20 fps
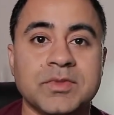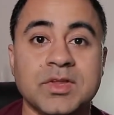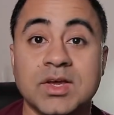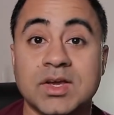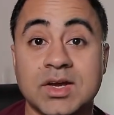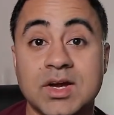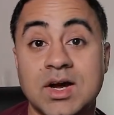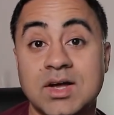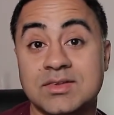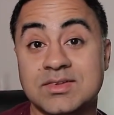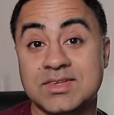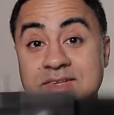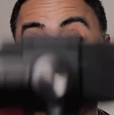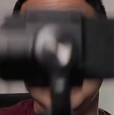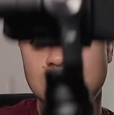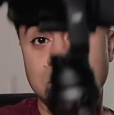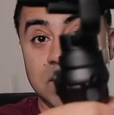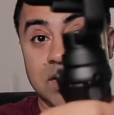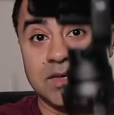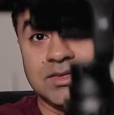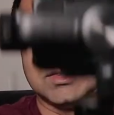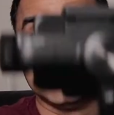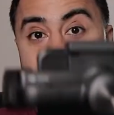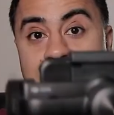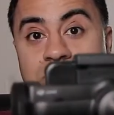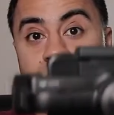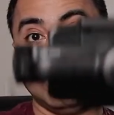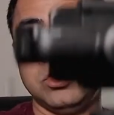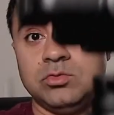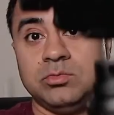It can't stabilize
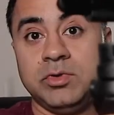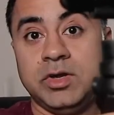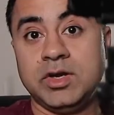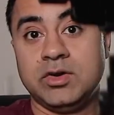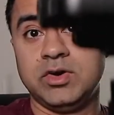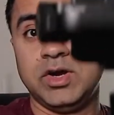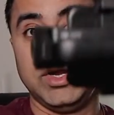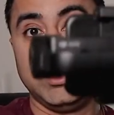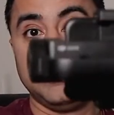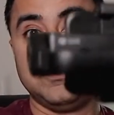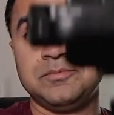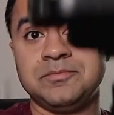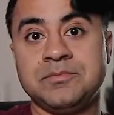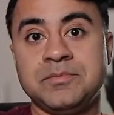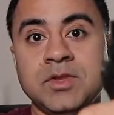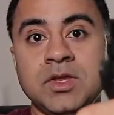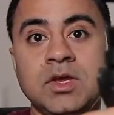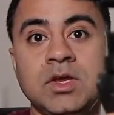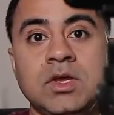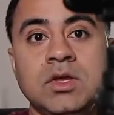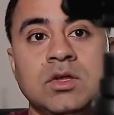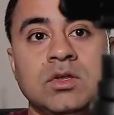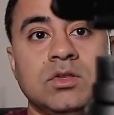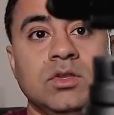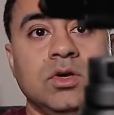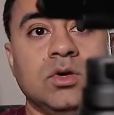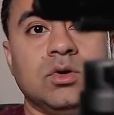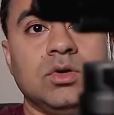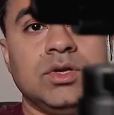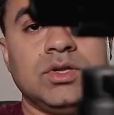this moment, right?
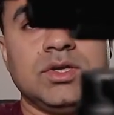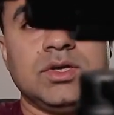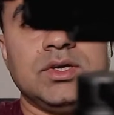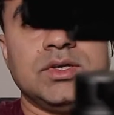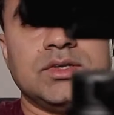The only thing